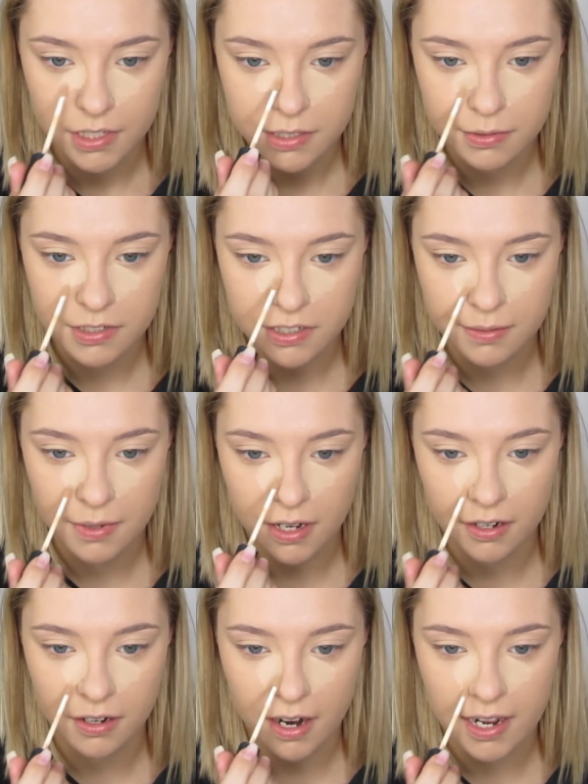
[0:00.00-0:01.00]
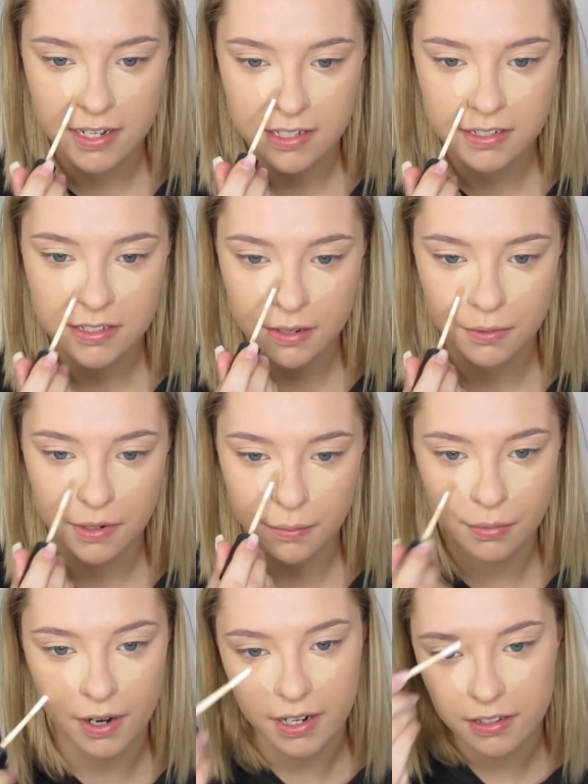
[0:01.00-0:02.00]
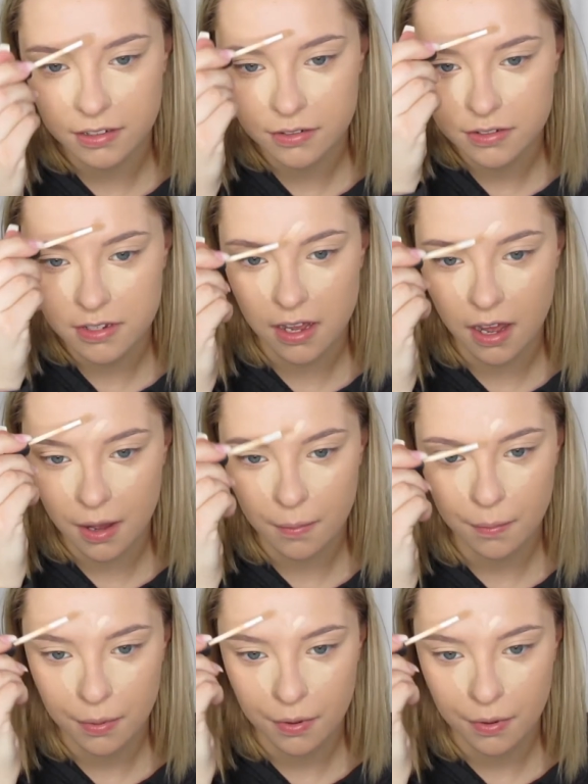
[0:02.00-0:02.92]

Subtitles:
Especially my under eyes. I want to brighten those up.